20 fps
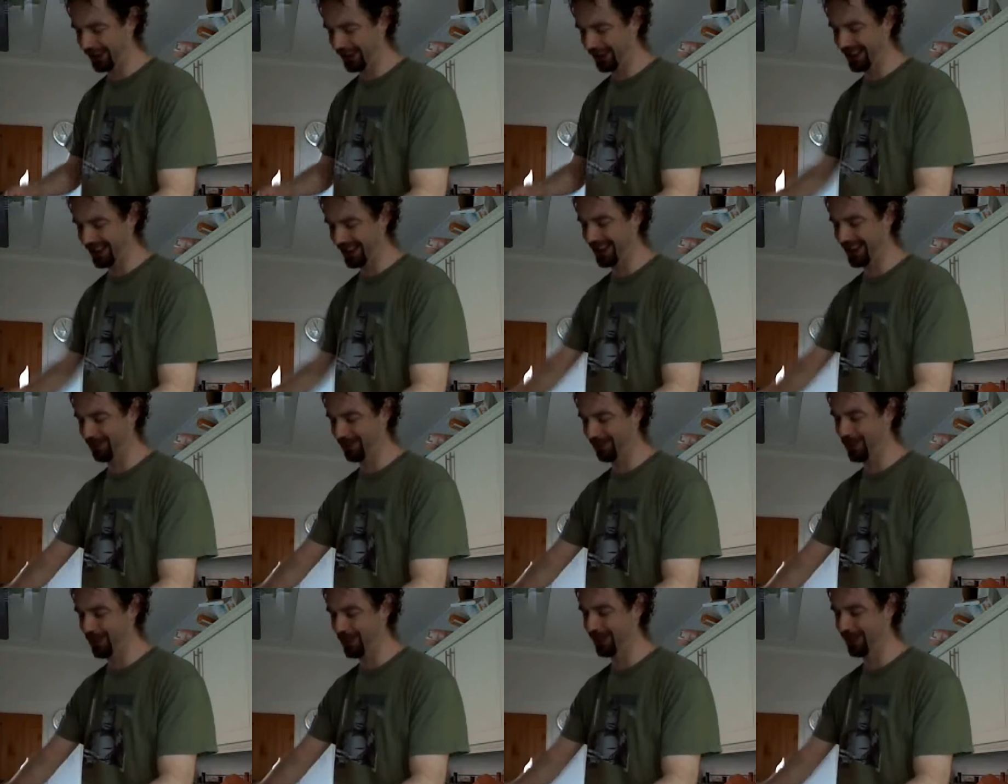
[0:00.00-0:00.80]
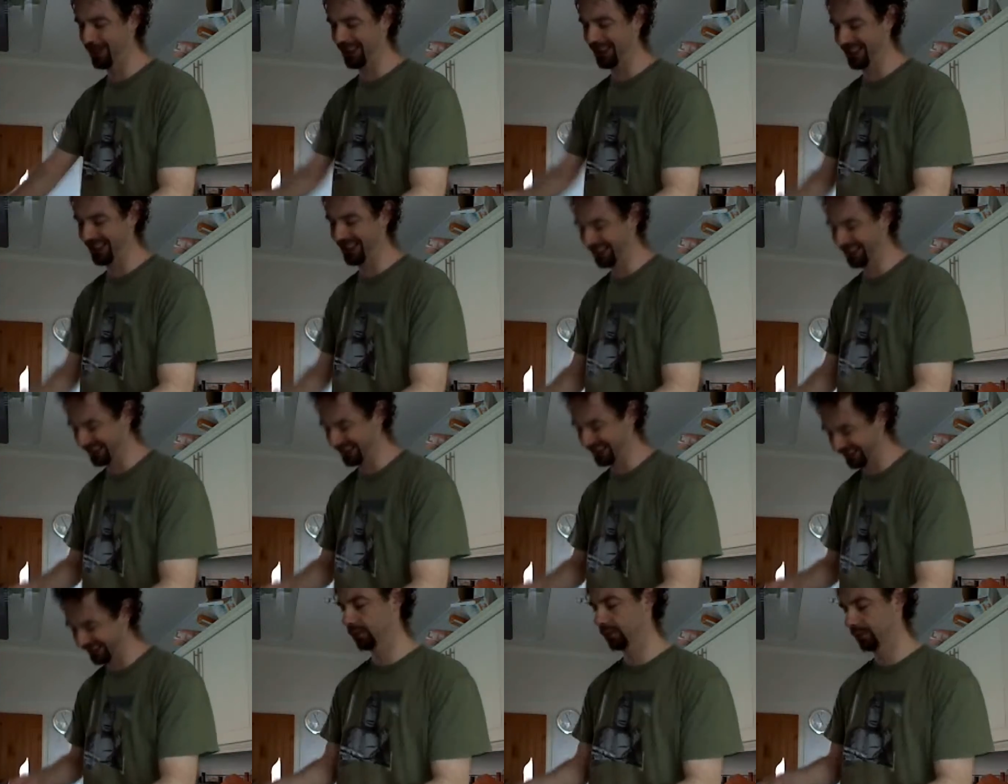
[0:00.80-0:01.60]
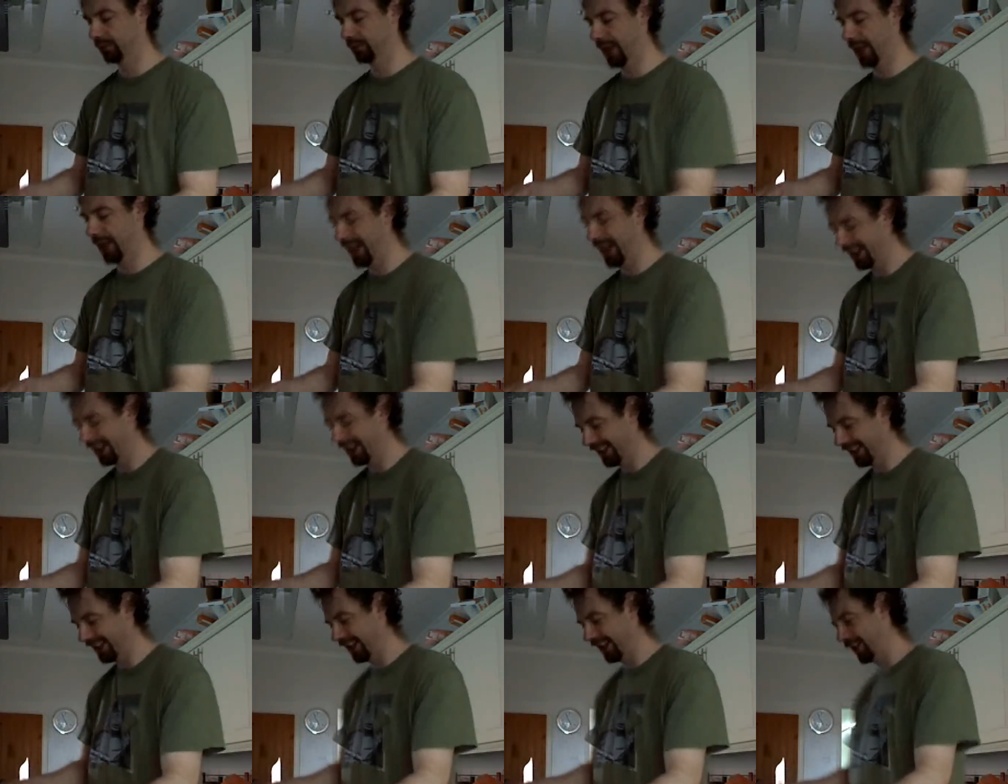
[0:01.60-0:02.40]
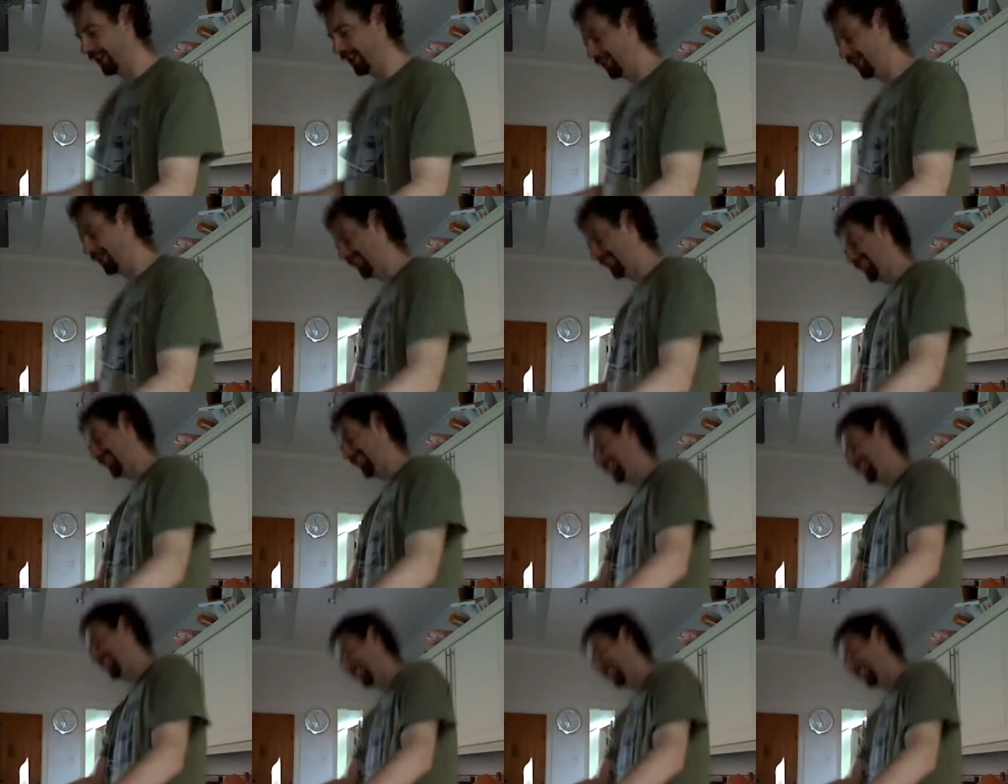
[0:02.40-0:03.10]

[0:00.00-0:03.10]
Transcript: thing's moving. Oh God.